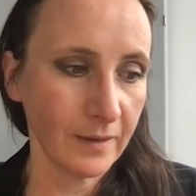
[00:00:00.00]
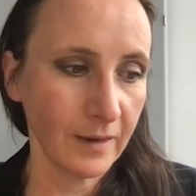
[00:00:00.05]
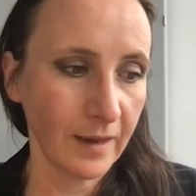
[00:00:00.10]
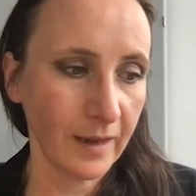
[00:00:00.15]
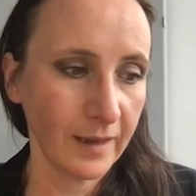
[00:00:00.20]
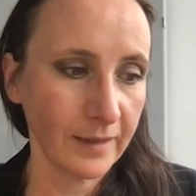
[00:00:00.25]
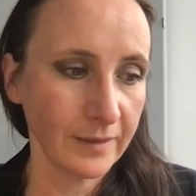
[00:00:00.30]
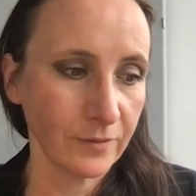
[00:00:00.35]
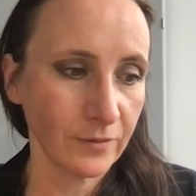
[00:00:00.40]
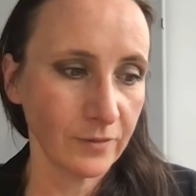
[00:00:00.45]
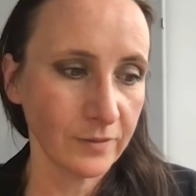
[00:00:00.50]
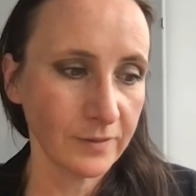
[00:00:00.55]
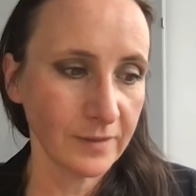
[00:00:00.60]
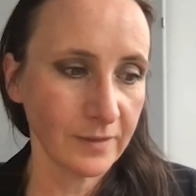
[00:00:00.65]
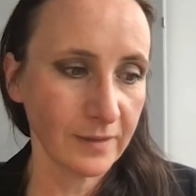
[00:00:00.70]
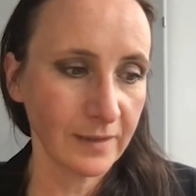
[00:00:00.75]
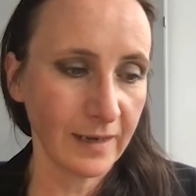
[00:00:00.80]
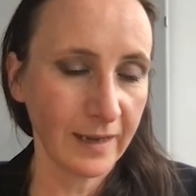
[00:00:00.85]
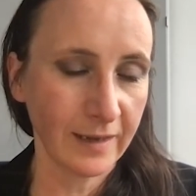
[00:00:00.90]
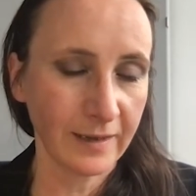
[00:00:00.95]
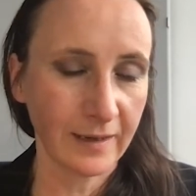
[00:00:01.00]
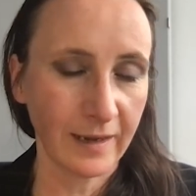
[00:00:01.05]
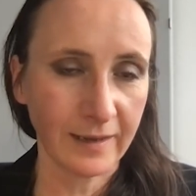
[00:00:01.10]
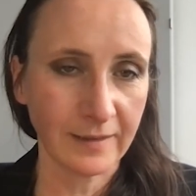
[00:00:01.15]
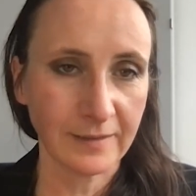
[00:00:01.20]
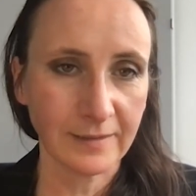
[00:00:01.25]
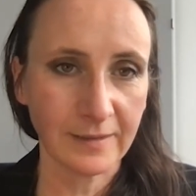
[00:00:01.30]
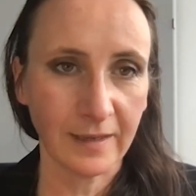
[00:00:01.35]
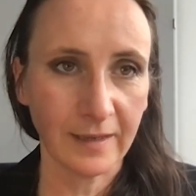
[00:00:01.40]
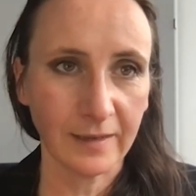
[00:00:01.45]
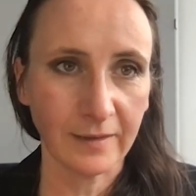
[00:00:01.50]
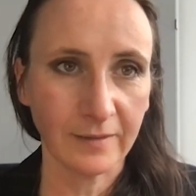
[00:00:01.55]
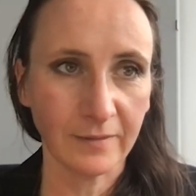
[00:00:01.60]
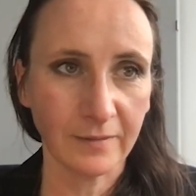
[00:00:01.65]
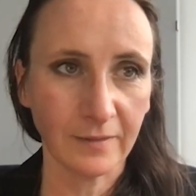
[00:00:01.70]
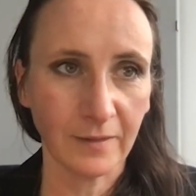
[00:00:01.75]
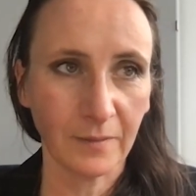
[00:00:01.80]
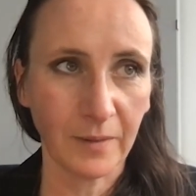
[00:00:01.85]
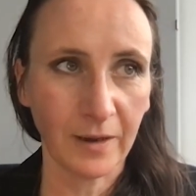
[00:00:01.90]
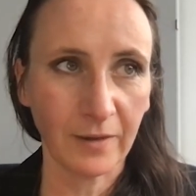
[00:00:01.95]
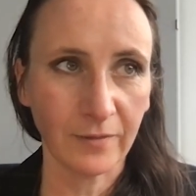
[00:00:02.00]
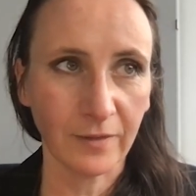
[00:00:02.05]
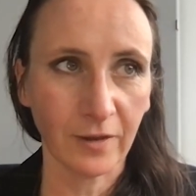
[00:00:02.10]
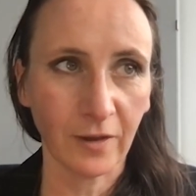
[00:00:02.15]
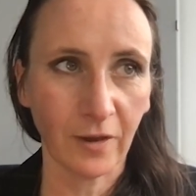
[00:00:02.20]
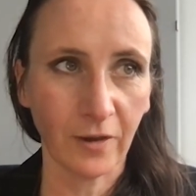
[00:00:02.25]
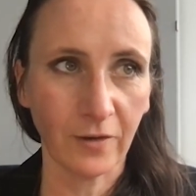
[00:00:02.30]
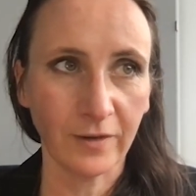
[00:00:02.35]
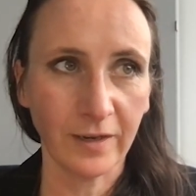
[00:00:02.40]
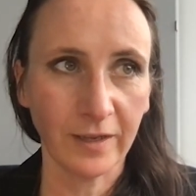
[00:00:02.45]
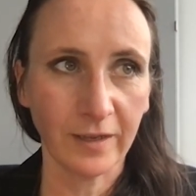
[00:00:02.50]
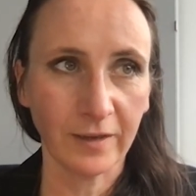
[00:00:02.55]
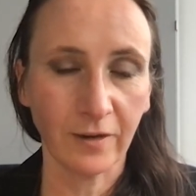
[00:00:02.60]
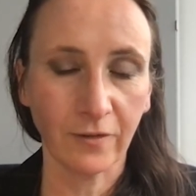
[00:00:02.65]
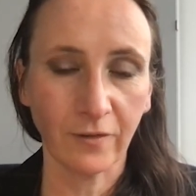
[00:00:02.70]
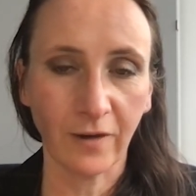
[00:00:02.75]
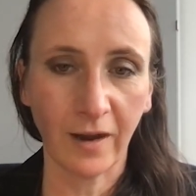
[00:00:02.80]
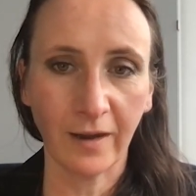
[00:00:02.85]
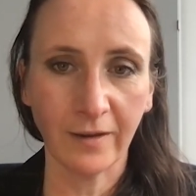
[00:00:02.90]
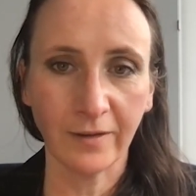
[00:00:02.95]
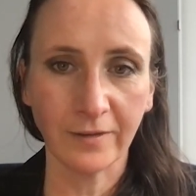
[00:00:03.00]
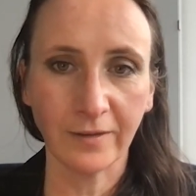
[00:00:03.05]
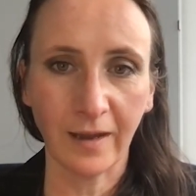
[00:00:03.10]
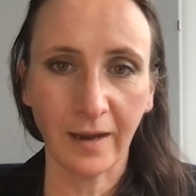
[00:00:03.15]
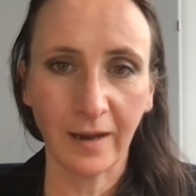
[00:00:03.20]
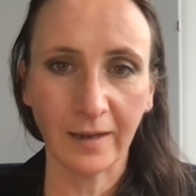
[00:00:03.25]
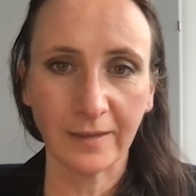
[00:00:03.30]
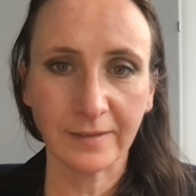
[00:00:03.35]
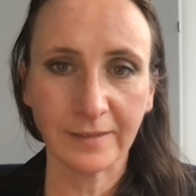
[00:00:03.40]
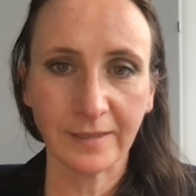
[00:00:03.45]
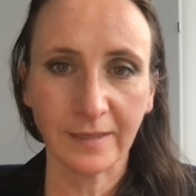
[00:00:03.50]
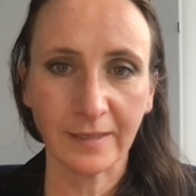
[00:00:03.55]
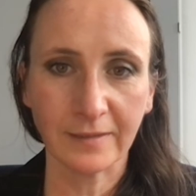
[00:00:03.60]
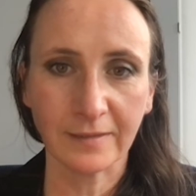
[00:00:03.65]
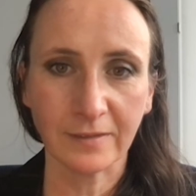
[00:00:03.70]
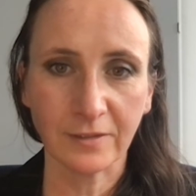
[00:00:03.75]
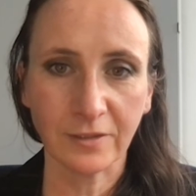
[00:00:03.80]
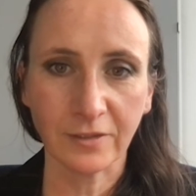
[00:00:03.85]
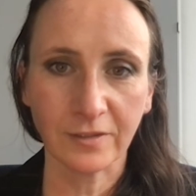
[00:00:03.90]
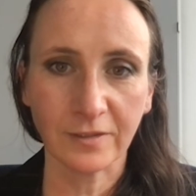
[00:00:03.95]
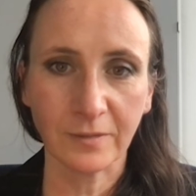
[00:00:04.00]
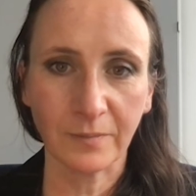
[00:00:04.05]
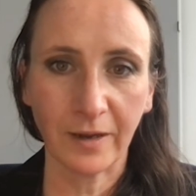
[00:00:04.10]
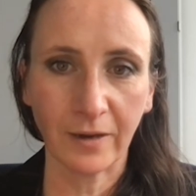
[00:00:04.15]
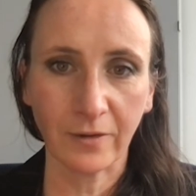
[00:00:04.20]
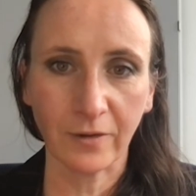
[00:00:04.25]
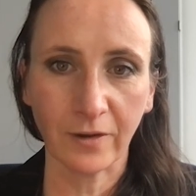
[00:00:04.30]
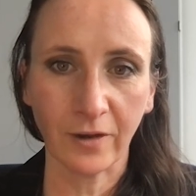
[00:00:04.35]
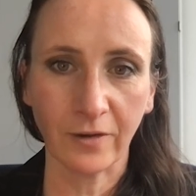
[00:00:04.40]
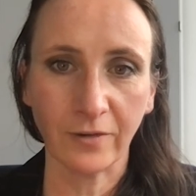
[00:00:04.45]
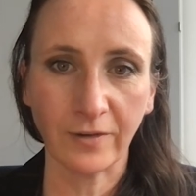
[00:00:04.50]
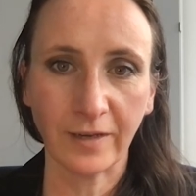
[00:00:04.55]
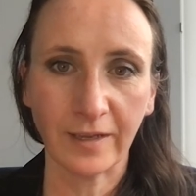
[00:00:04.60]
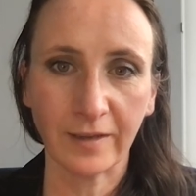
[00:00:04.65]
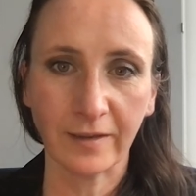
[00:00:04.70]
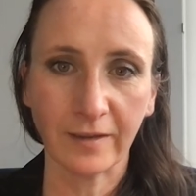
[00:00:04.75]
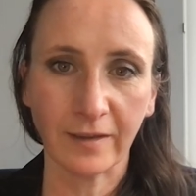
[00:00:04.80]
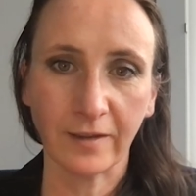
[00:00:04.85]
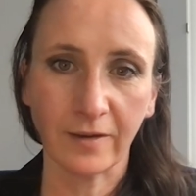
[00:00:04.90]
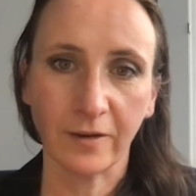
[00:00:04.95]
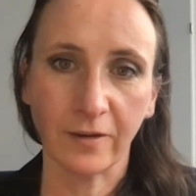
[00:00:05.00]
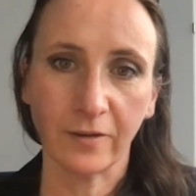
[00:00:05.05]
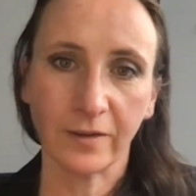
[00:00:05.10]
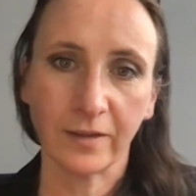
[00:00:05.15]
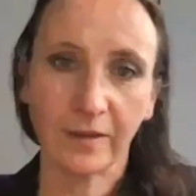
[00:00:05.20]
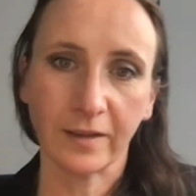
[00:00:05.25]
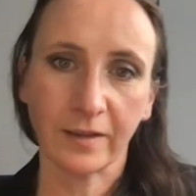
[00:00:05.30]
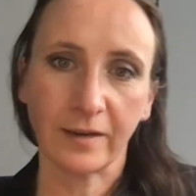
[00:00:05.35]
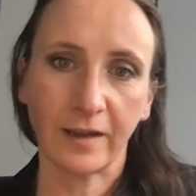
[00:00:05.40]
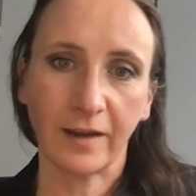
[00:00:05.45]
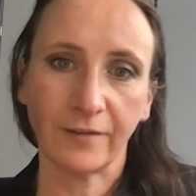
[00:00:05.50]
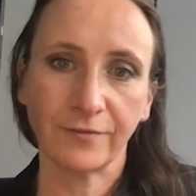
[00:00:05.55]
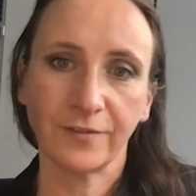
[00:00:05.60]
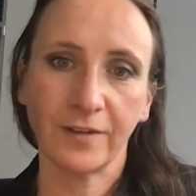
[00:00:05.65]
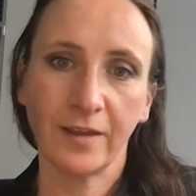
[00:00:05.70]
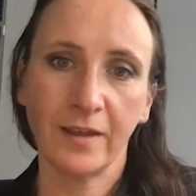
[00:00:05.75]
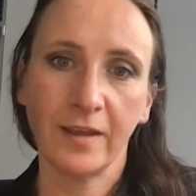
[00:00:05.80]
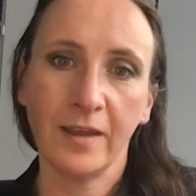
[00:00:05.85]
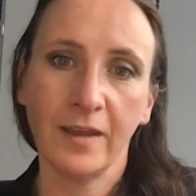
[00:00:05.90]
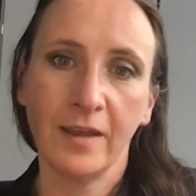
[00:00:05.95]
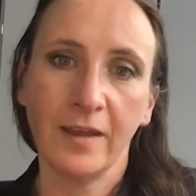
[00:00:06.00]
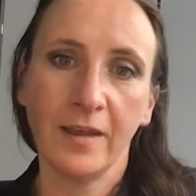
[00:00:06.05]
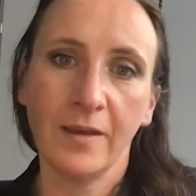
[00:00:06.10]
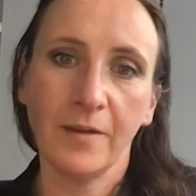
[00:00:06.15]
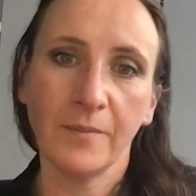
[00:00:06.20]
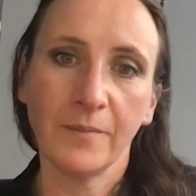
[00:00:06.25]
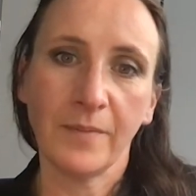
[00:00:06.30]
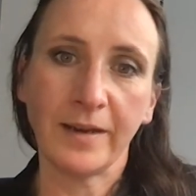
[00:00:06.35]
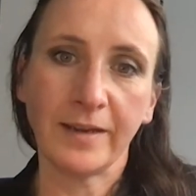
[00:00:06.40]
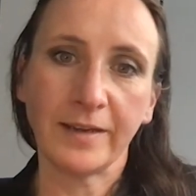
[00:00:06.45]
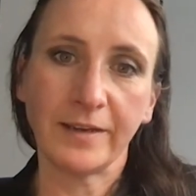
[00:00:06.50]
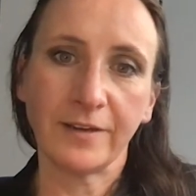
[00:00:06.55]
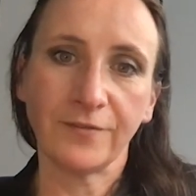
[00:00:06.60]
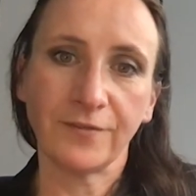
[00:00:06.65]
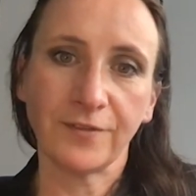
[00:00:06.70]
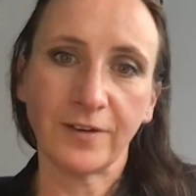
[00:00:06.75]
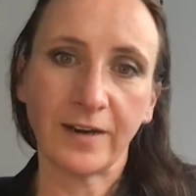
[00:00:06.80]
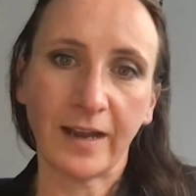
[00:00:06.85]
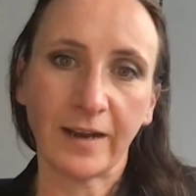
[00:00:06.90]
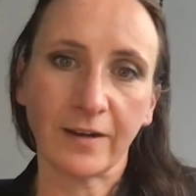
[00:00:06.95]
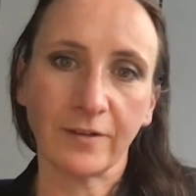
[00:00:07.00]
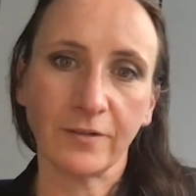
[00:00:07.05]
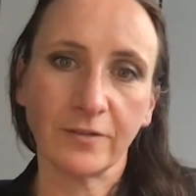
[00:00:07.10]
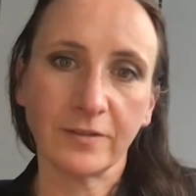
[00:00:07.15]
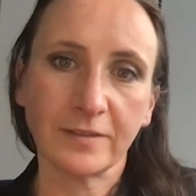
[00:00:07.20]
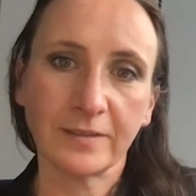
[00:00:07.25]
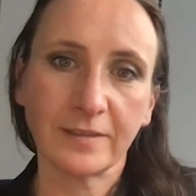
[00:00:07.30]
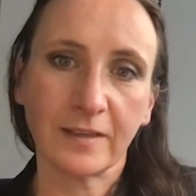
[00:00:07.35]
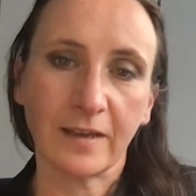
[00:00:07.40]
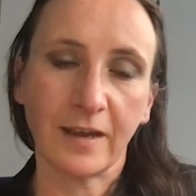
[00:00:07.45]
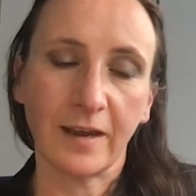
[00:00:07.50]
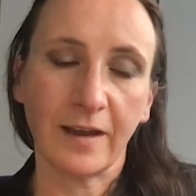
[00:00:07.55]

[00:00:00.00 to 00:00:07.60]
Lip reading: And also, like I said about the coding, IT isn't just about coding. You can have many different angles.